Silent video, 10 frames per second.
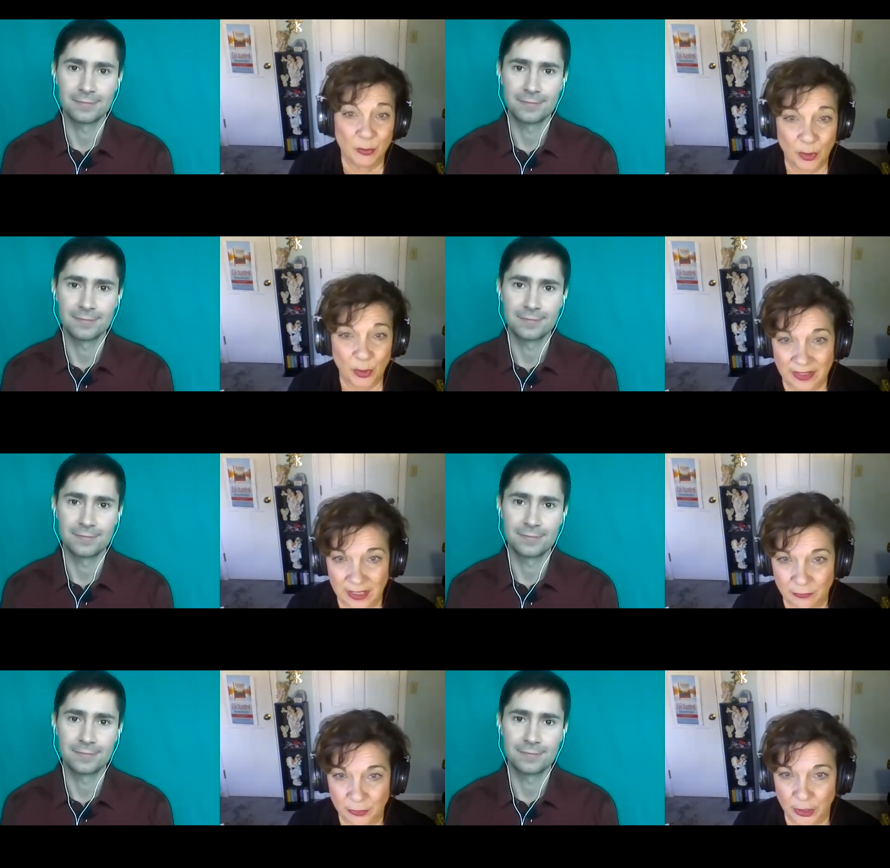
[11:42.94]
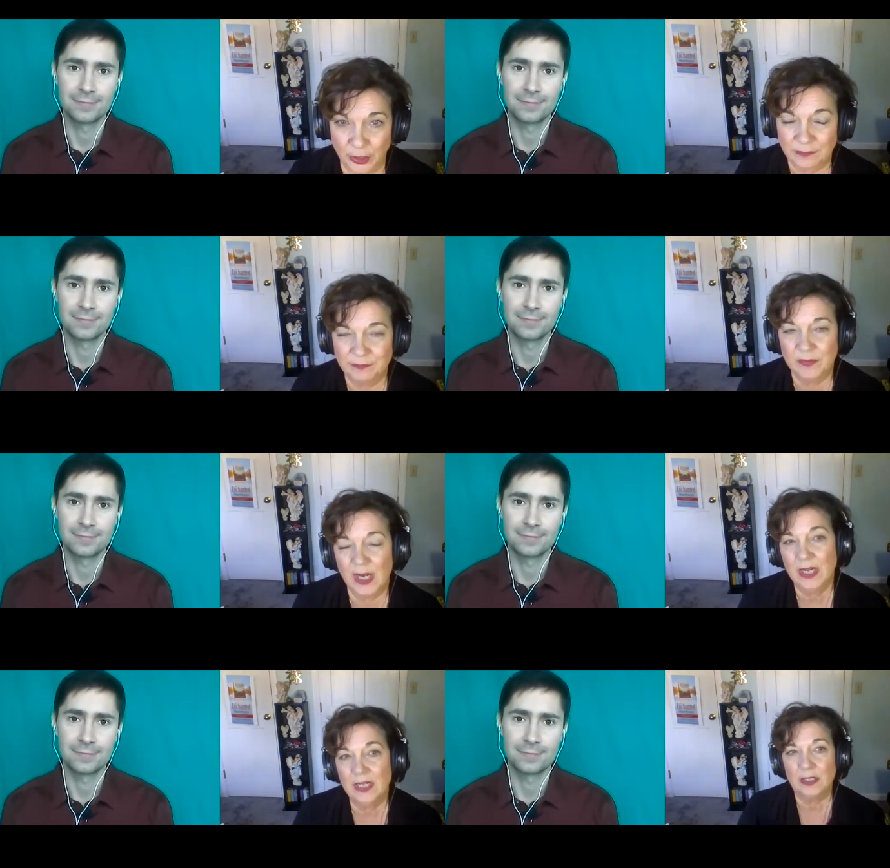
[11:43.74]
Speaker 1: are an important thing for you.
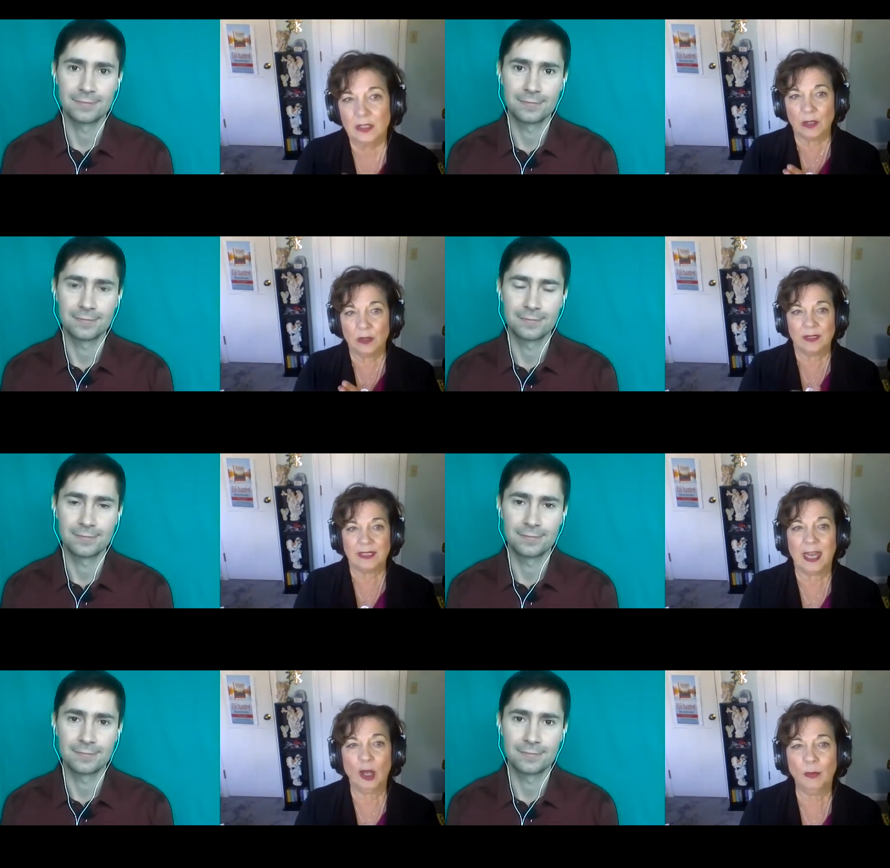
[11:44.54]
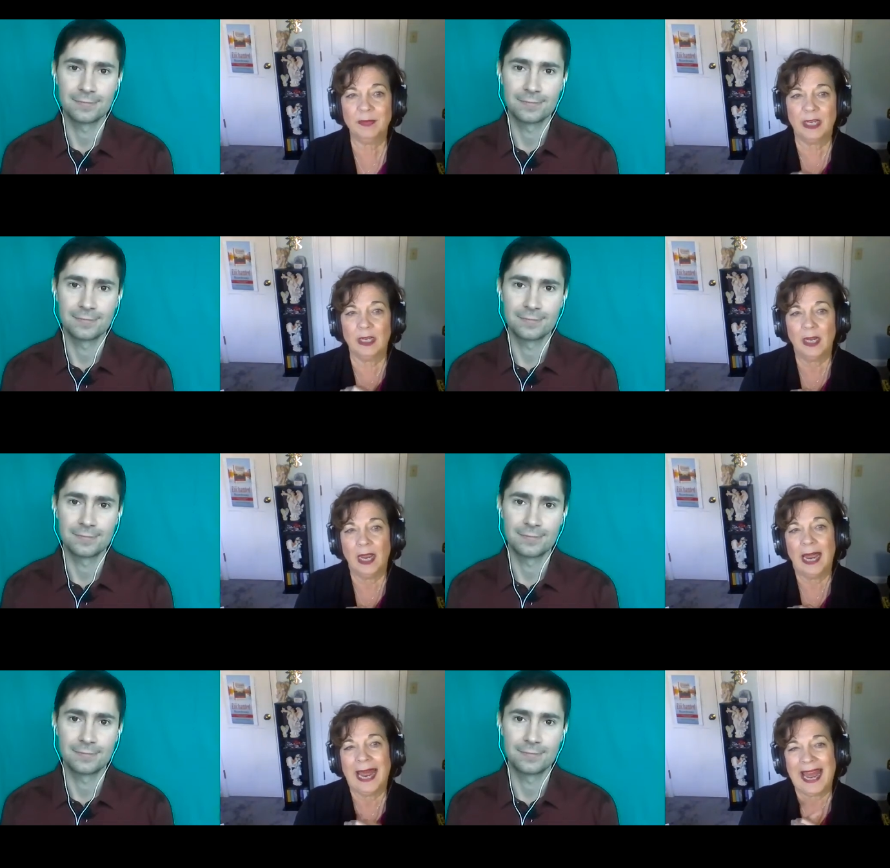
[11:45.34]
So tell me,
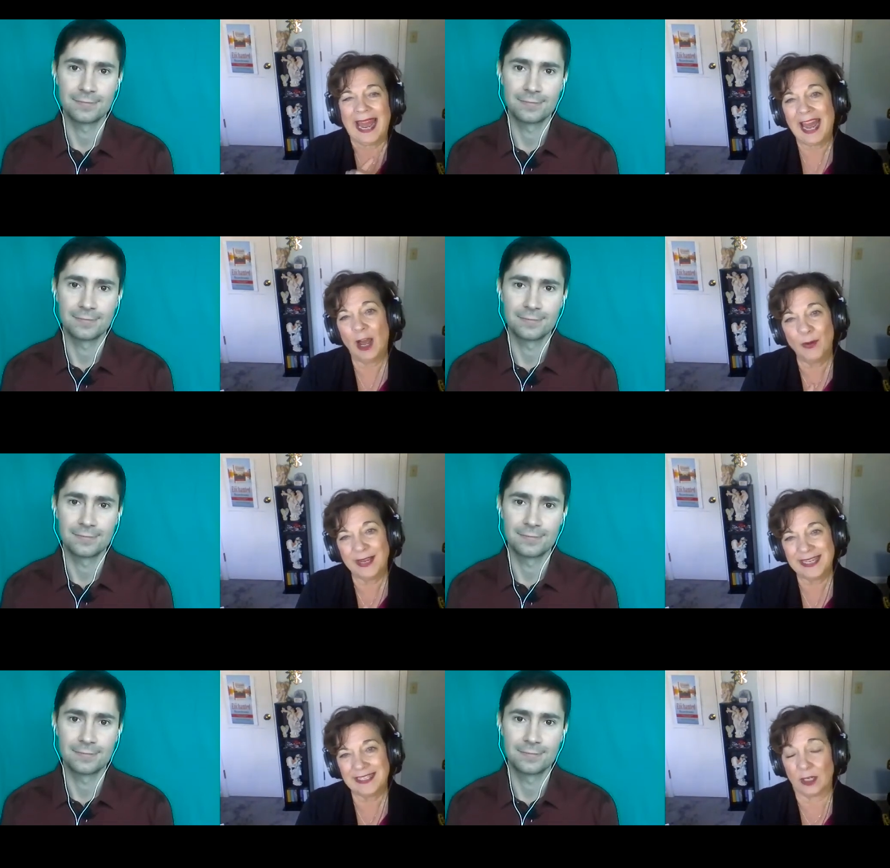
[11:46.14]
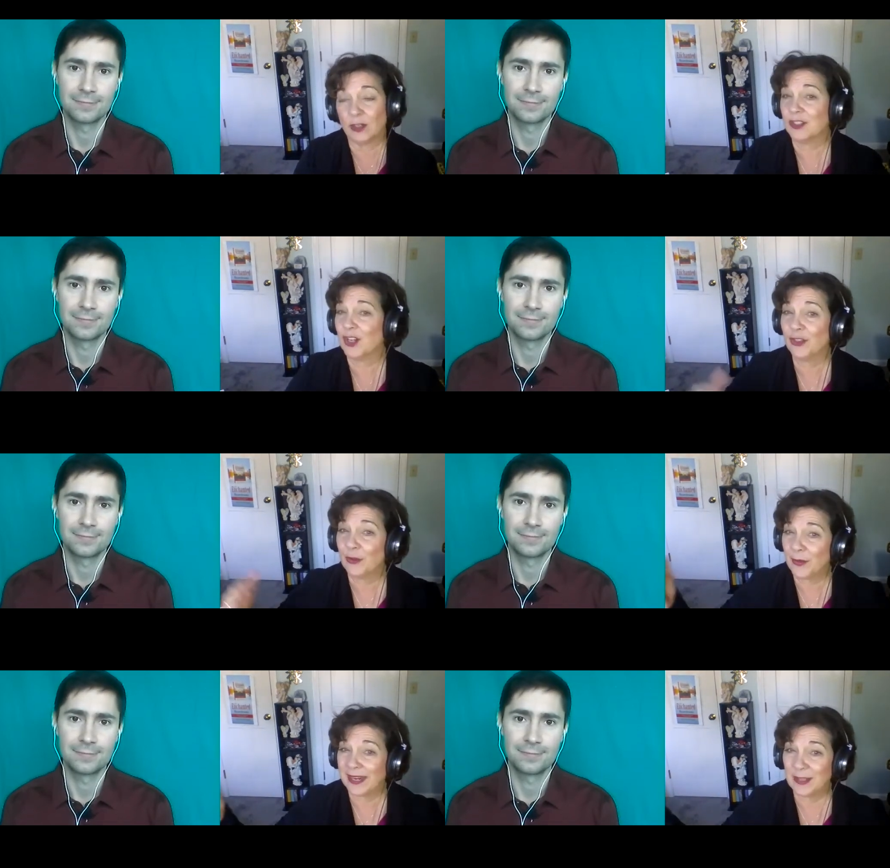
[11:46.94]
how is it, or tell
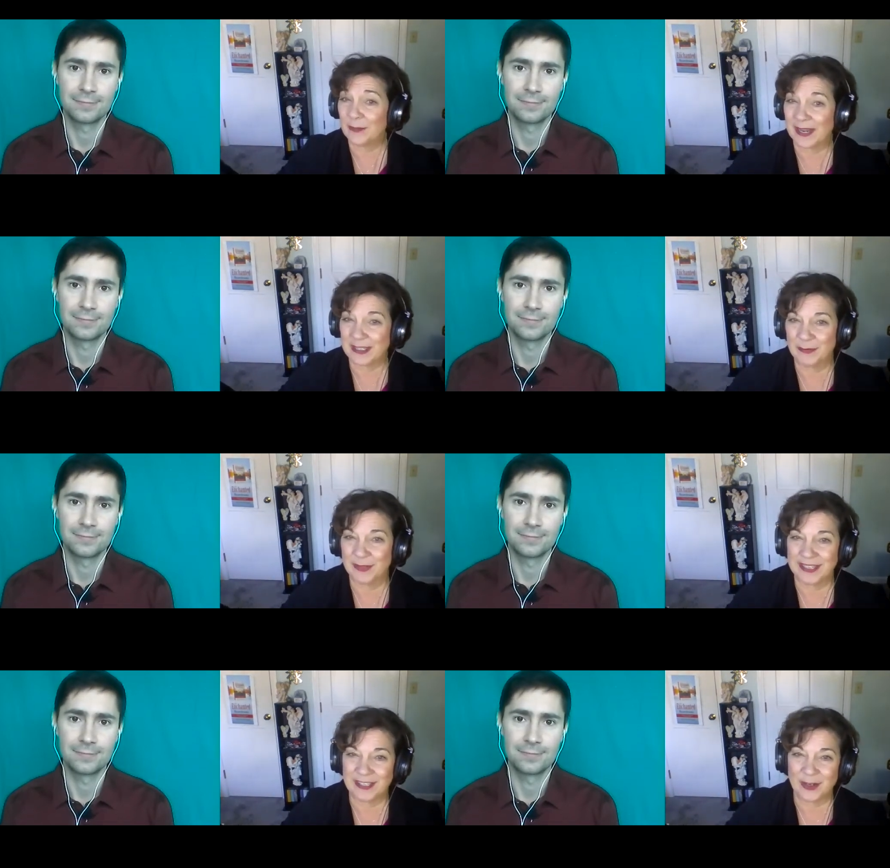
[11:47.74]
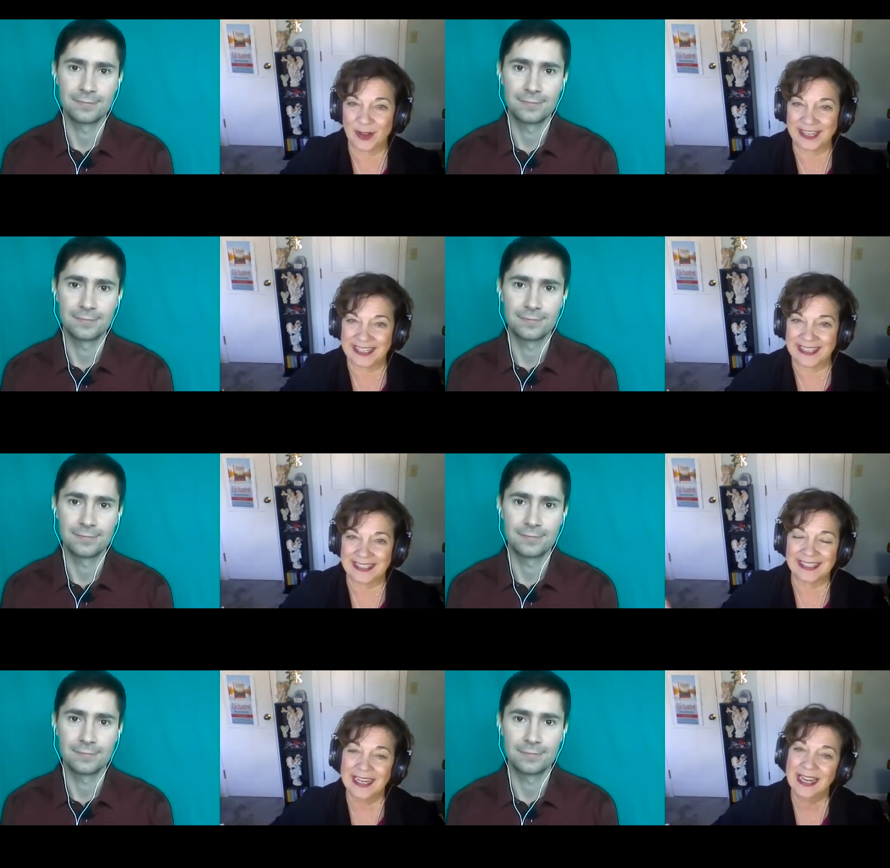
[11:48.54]
the Awaken the Possibilities
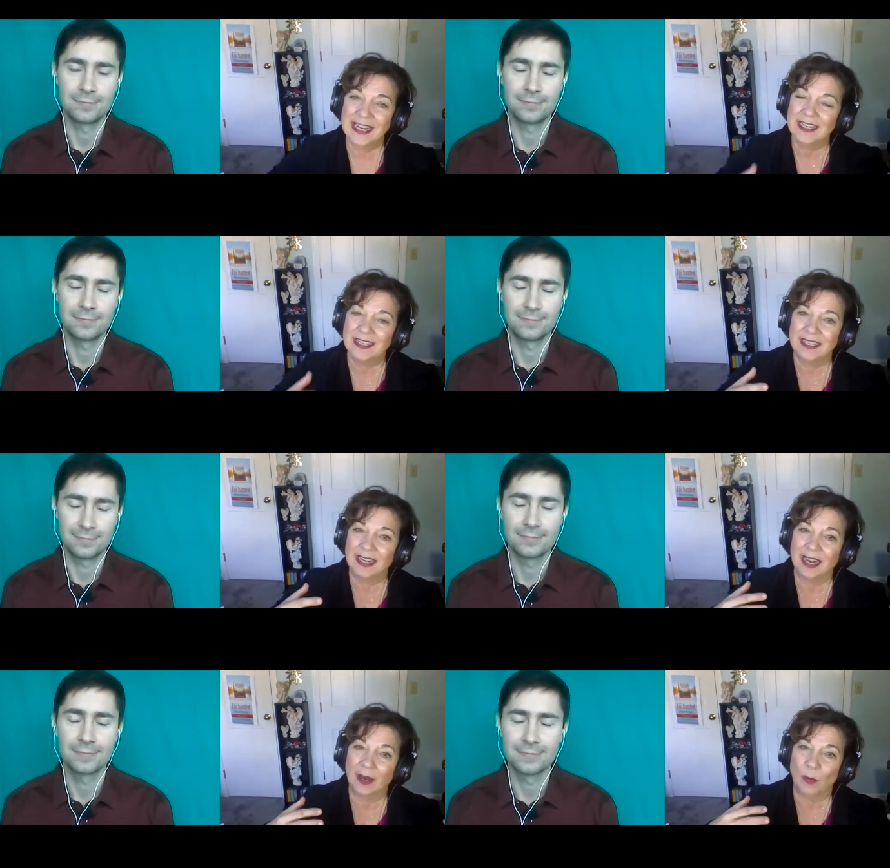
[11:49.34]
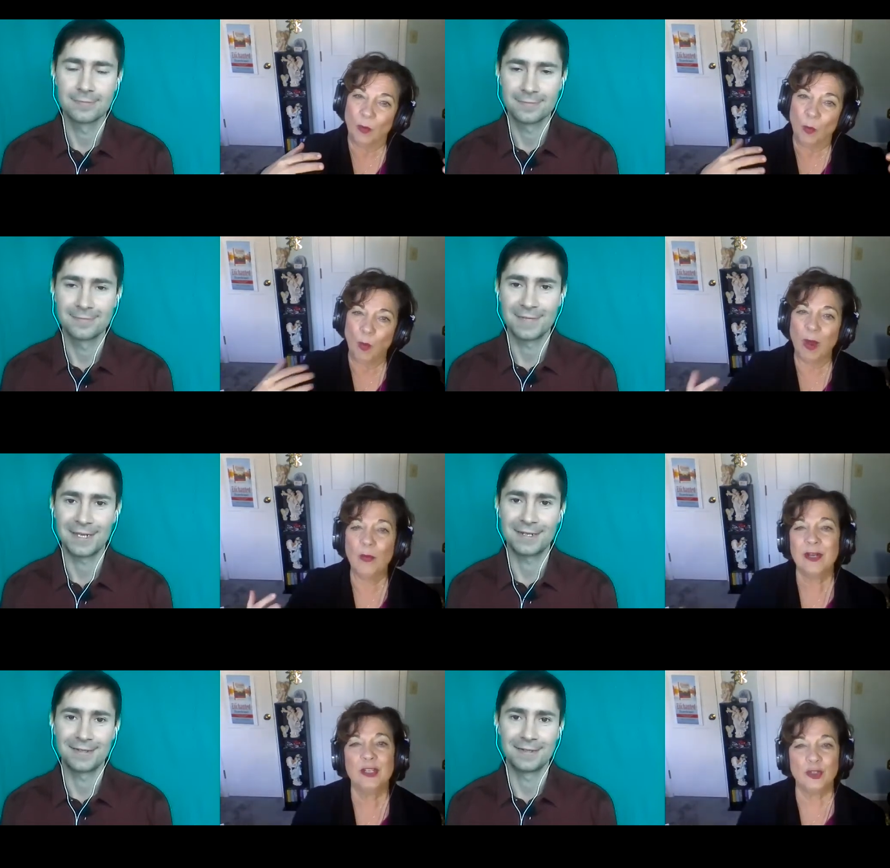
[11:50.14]
audience,
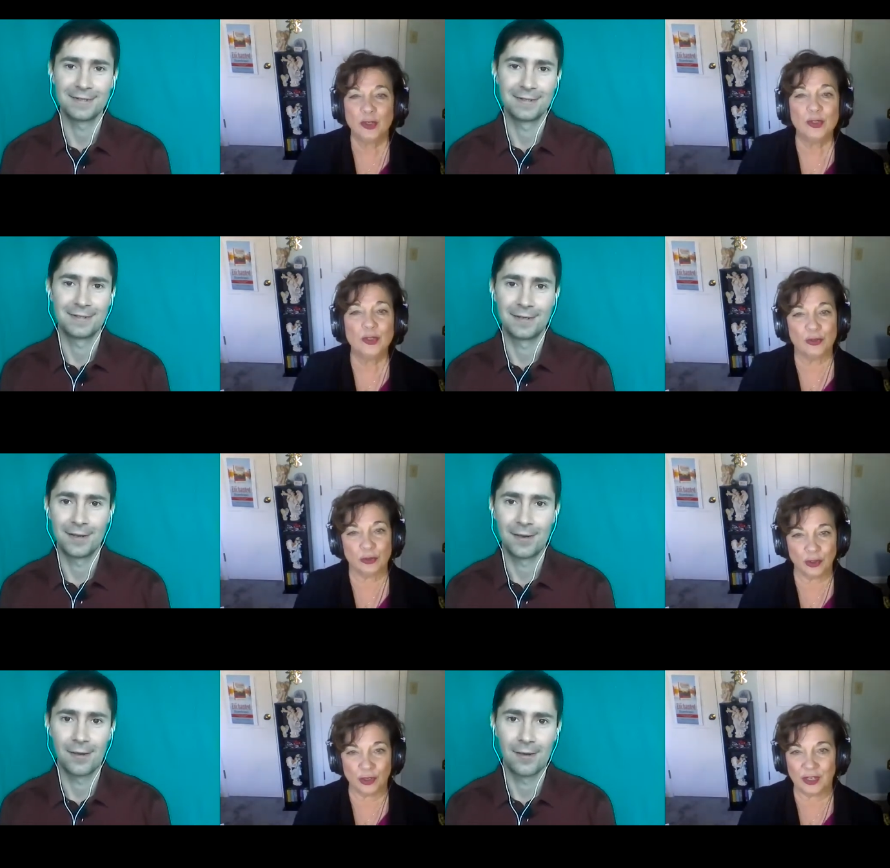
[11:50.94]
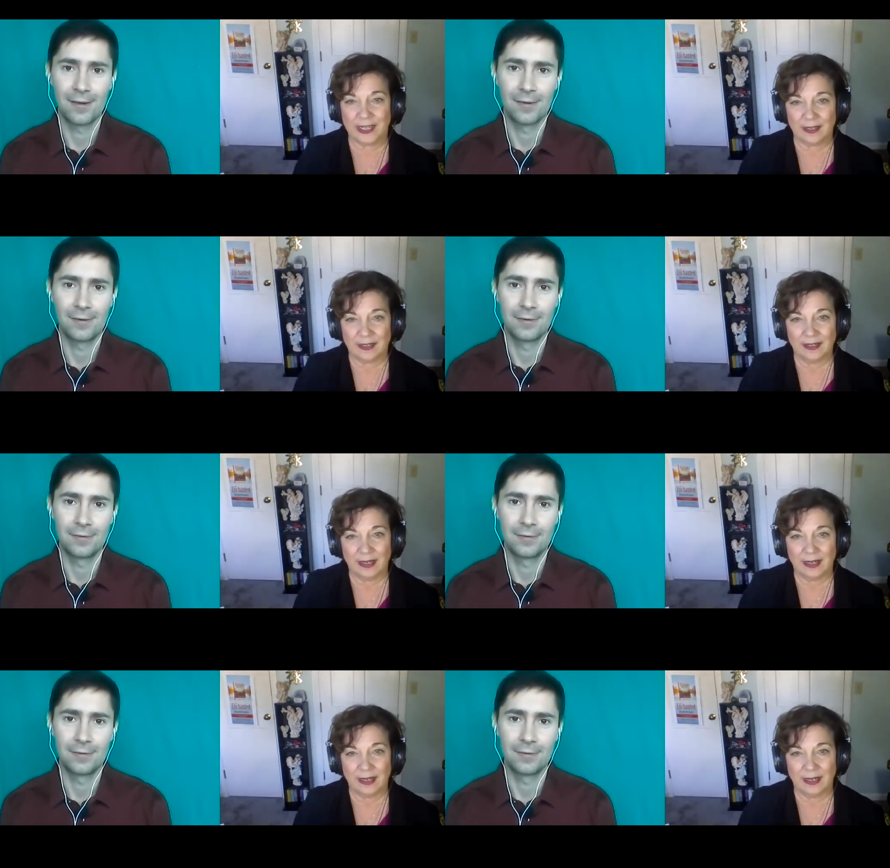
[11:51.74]
what was your journey